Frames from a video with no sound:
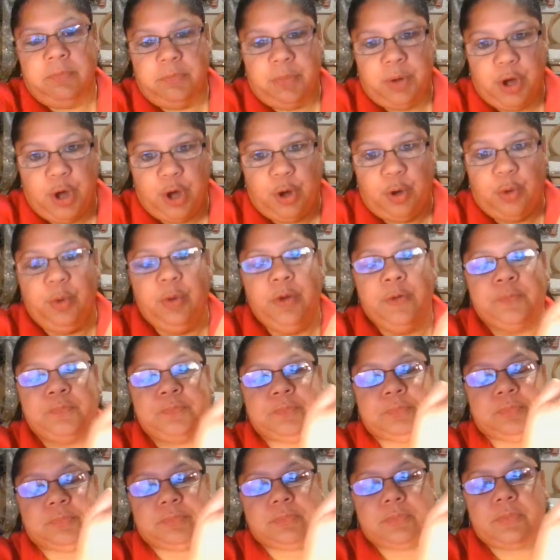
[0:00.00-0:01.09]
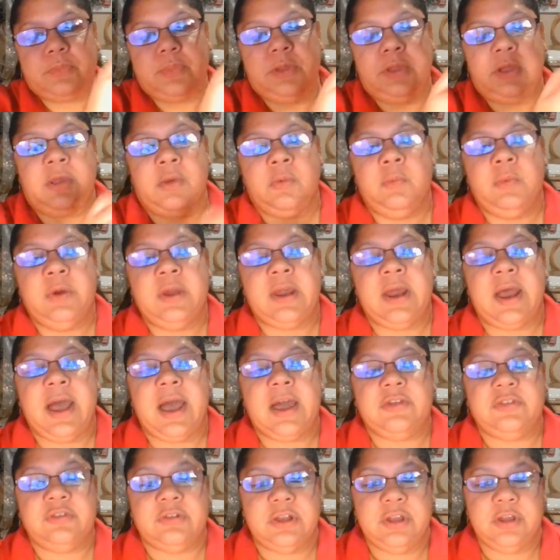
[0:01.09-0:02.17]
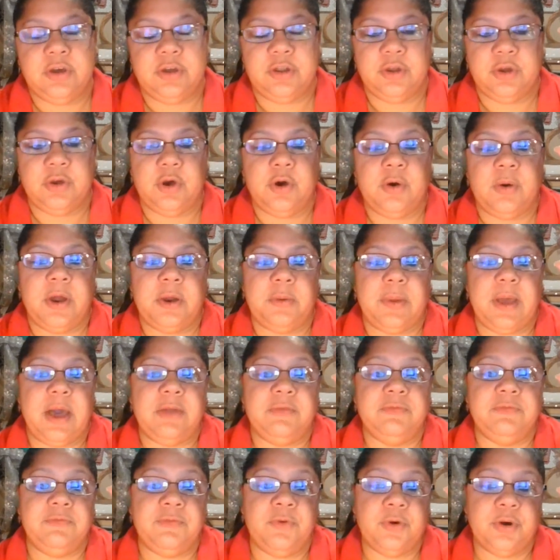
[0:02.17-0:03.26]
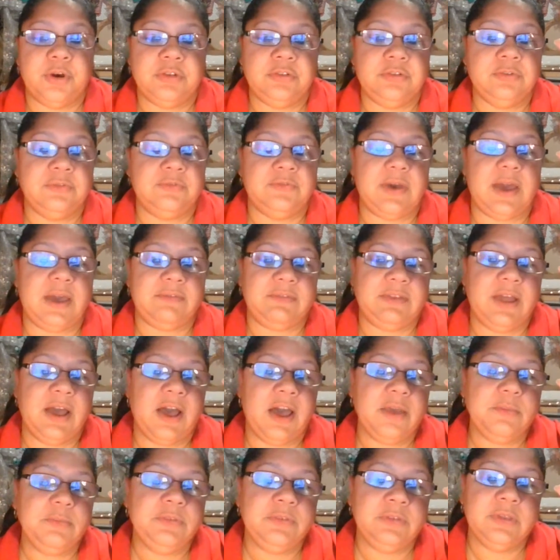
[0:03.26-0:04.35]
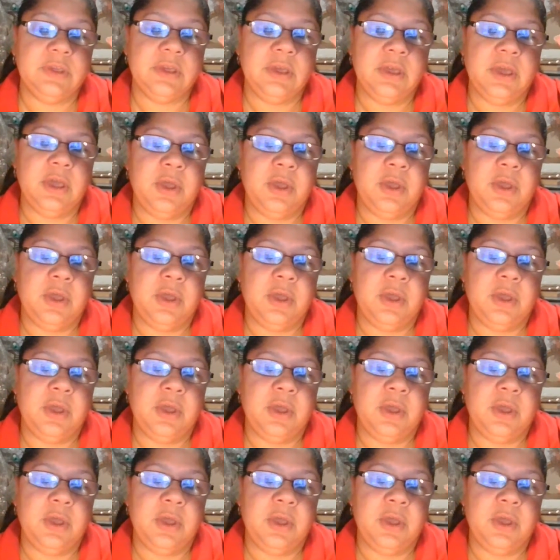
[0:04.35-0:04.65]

bow, we're actually going to go around 4 to 5 times.